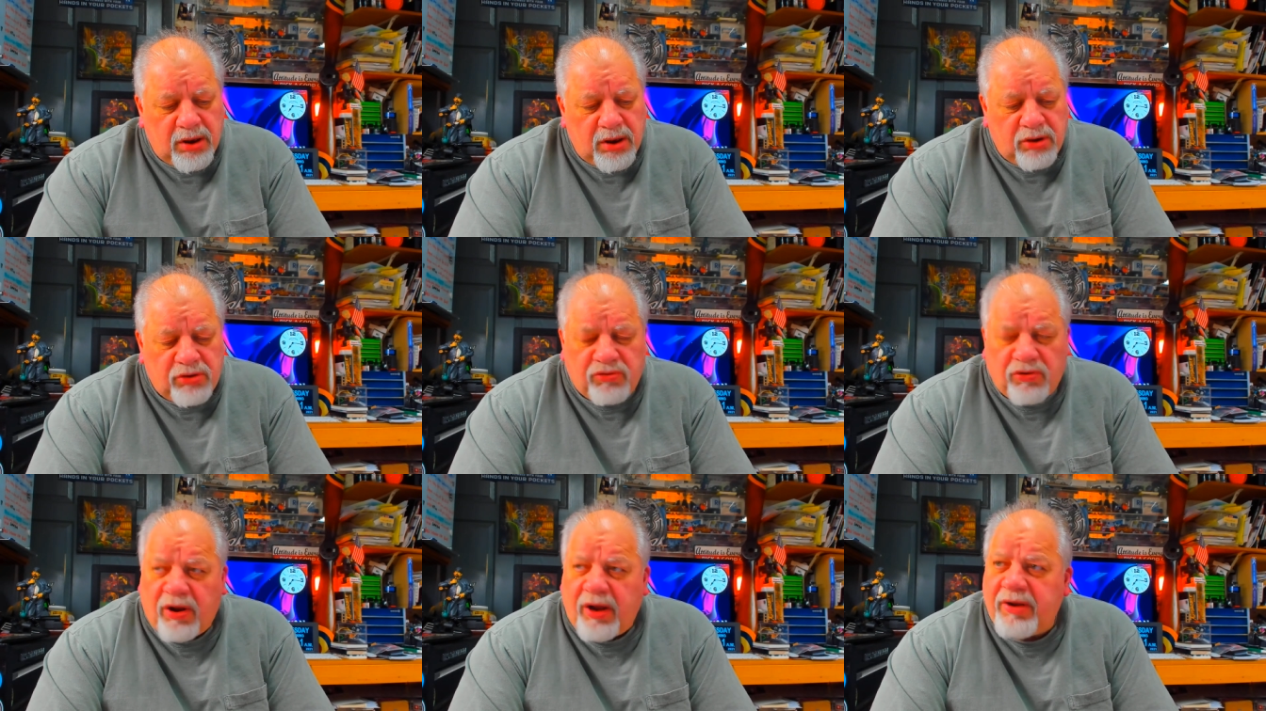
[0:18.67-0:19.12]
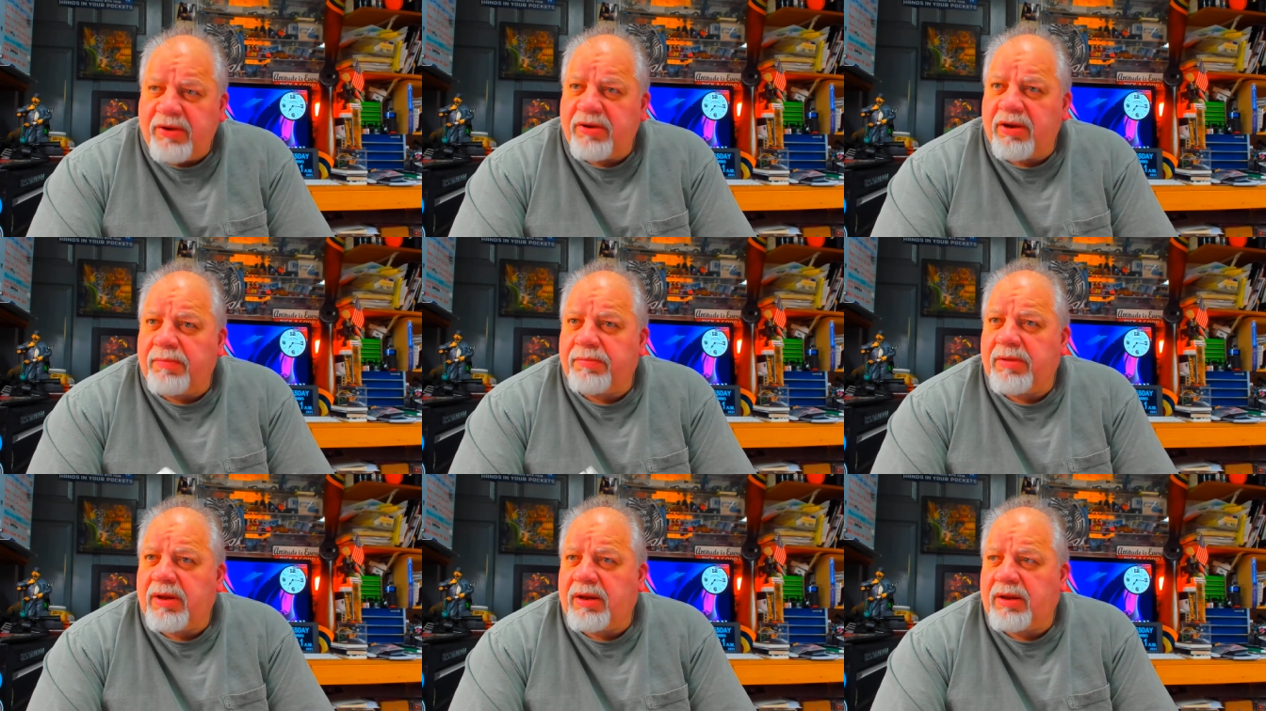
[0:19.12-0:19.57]
Try
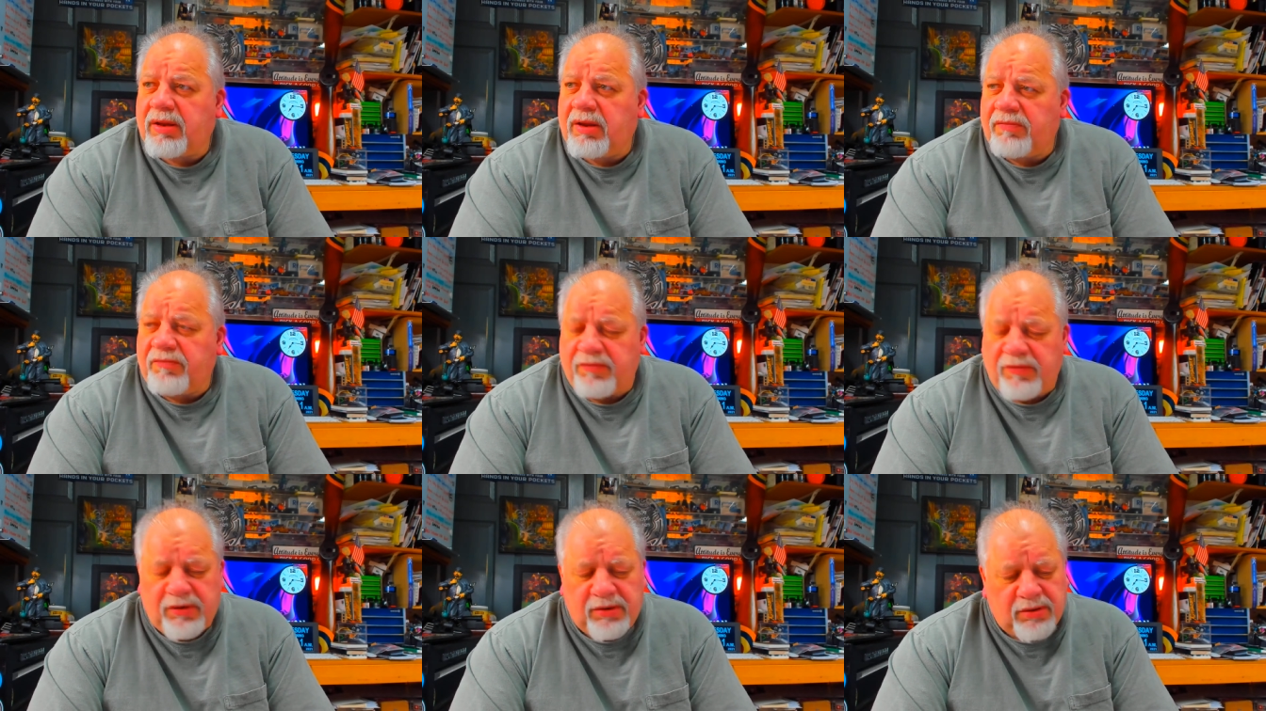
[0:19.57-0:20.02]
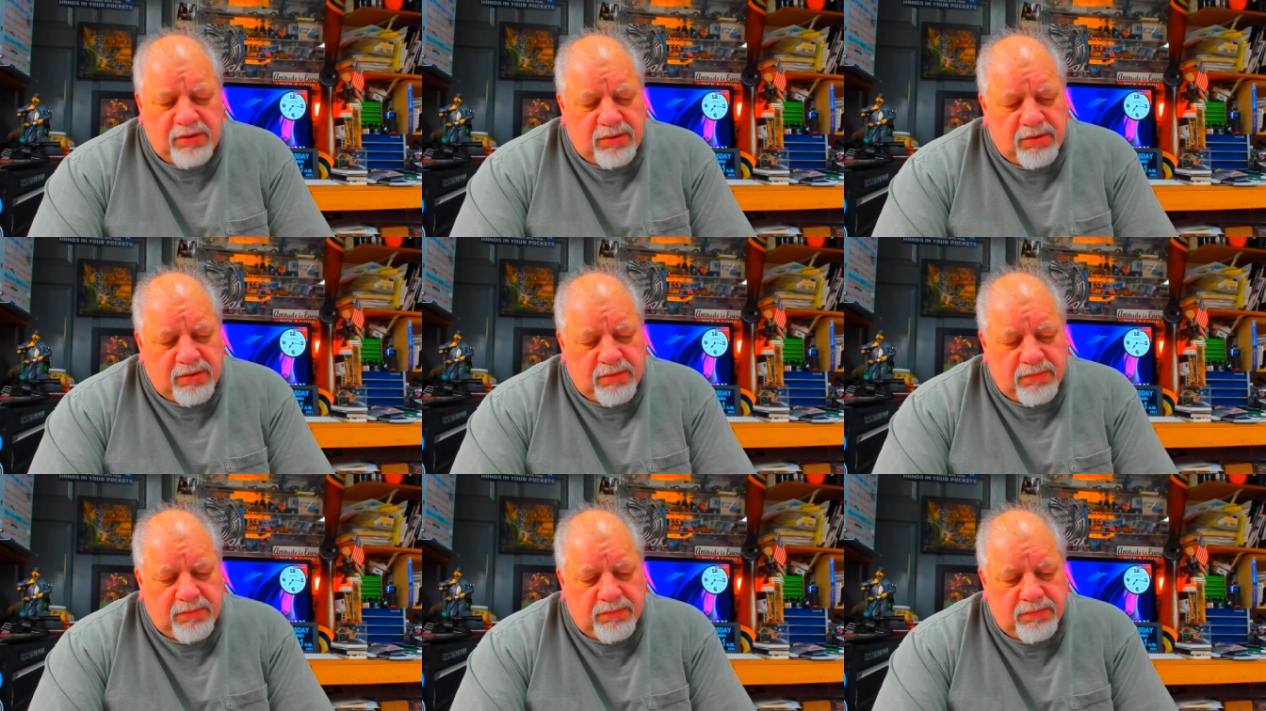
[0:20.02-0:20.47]
something different.
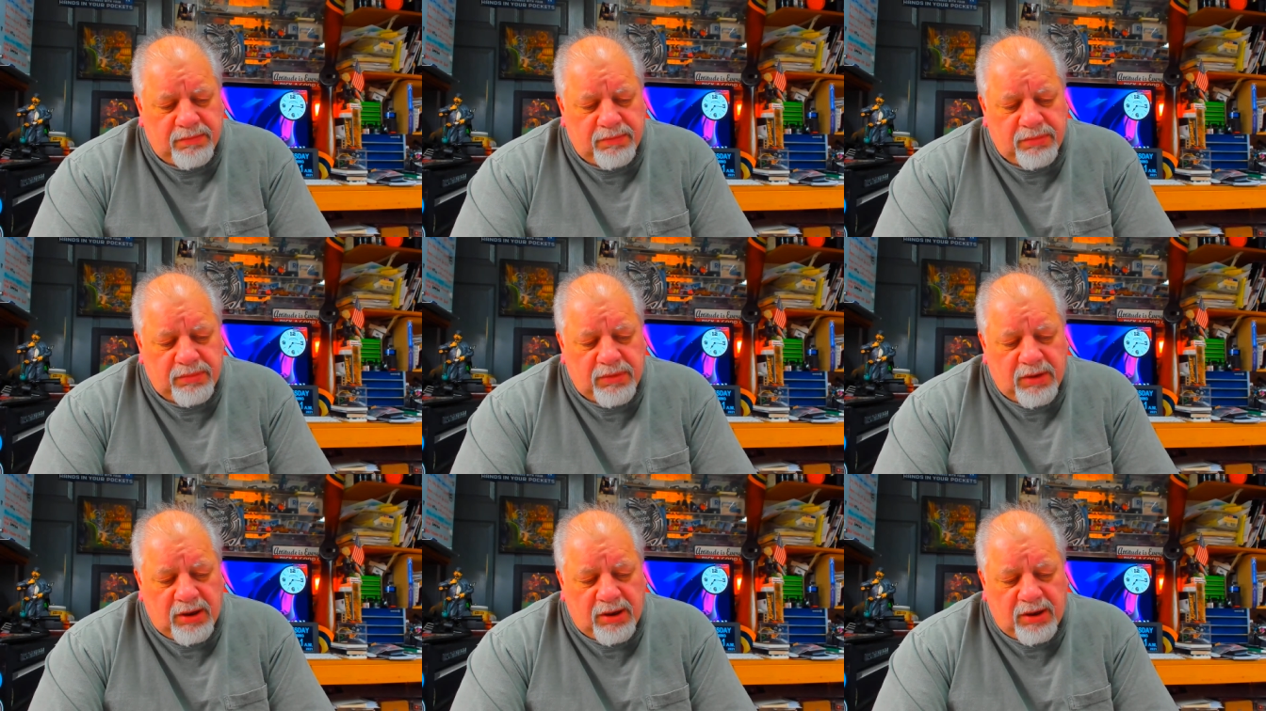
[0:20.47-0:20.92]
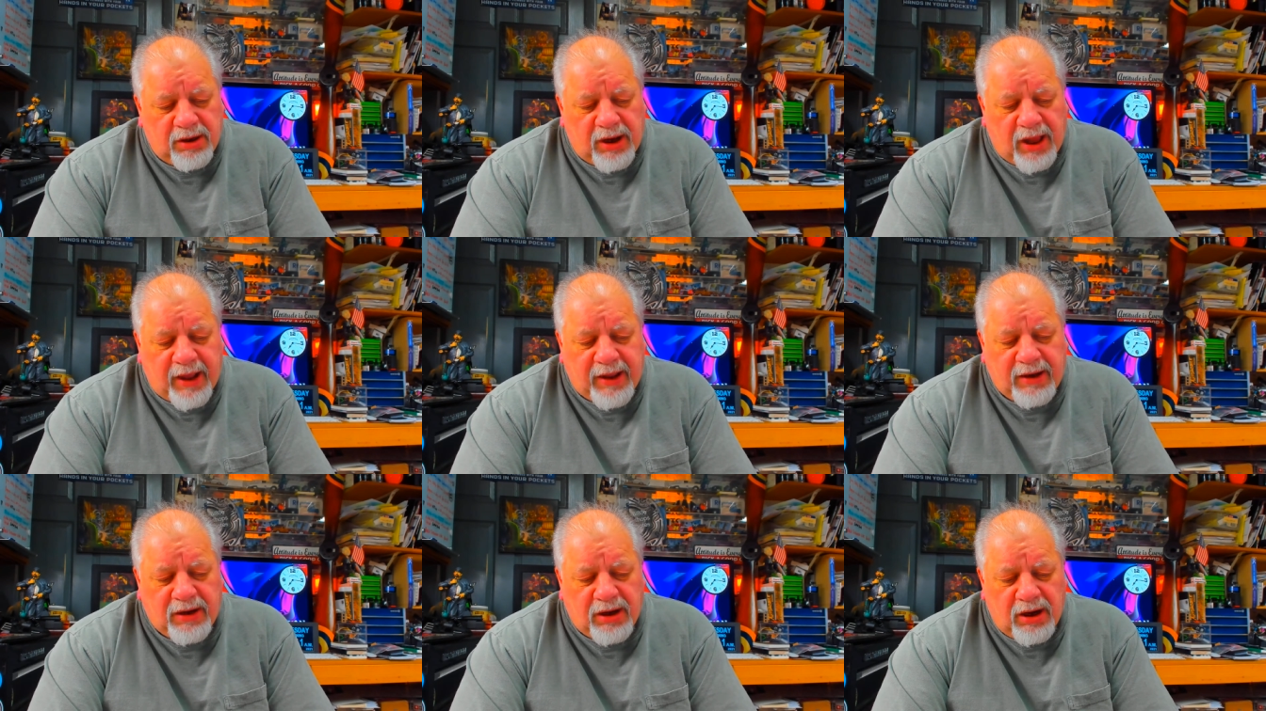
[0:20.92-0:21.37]

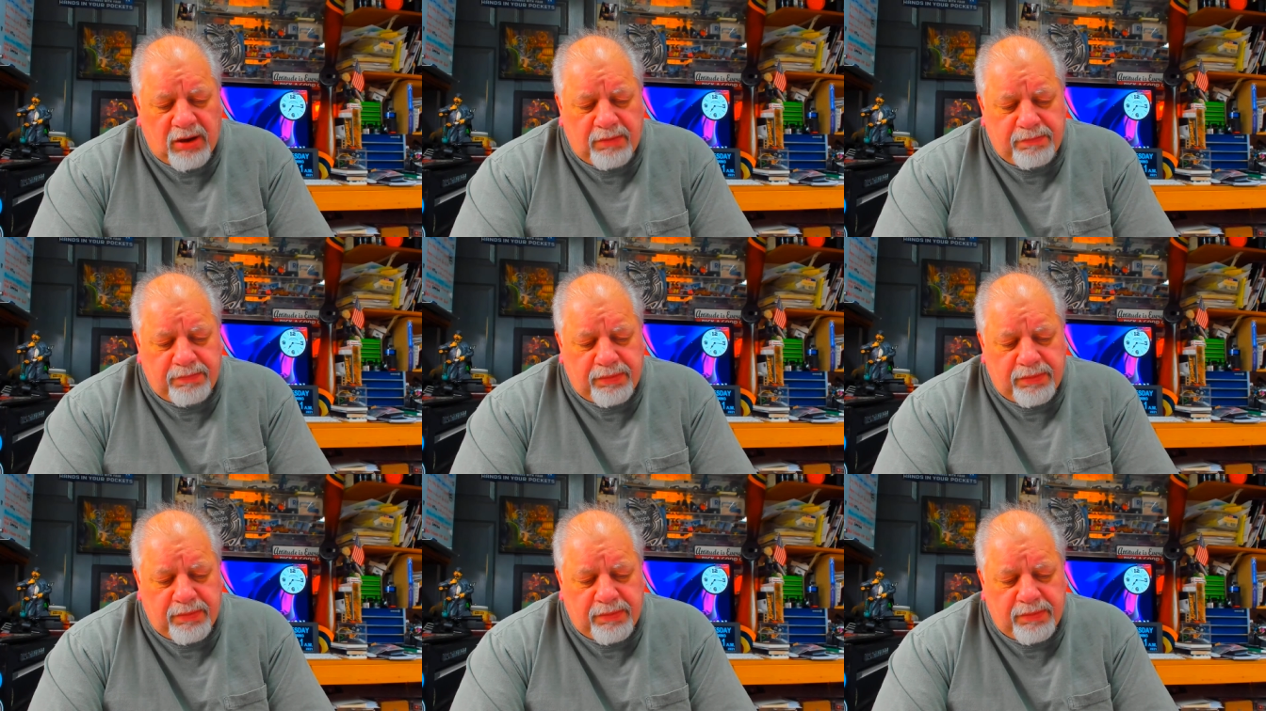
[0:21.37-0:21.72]
Lighten up.